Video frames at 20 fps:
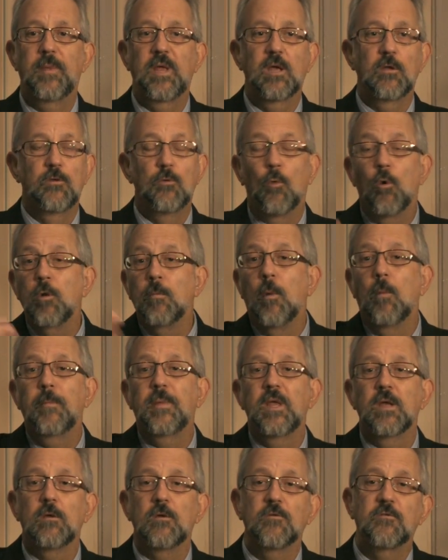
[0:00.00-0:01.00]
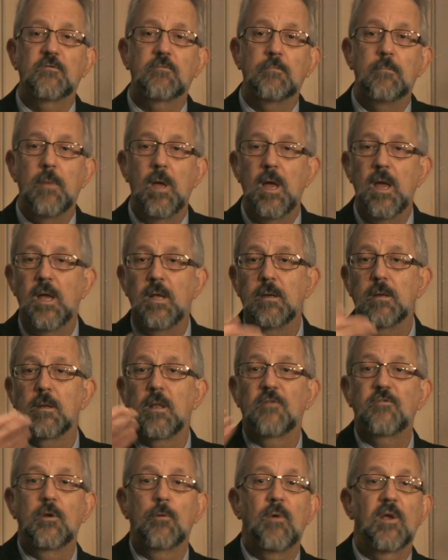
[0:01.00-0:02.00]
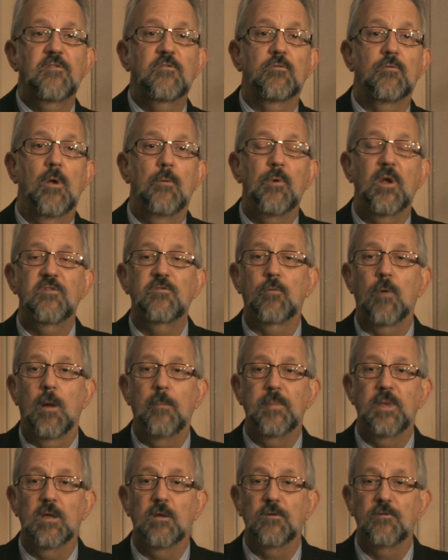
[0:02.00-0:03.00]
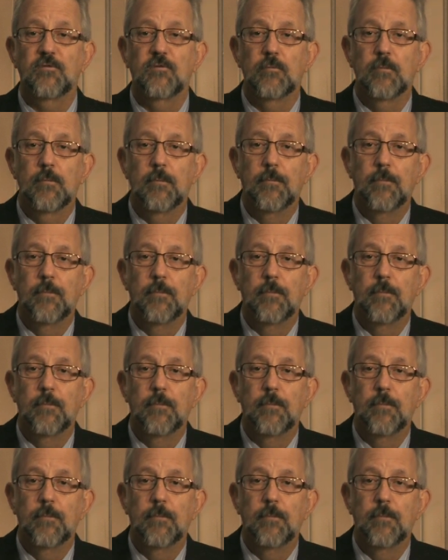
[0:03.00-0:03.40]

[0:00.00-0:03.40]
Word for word: automobiles and, let's say, restaurant meals.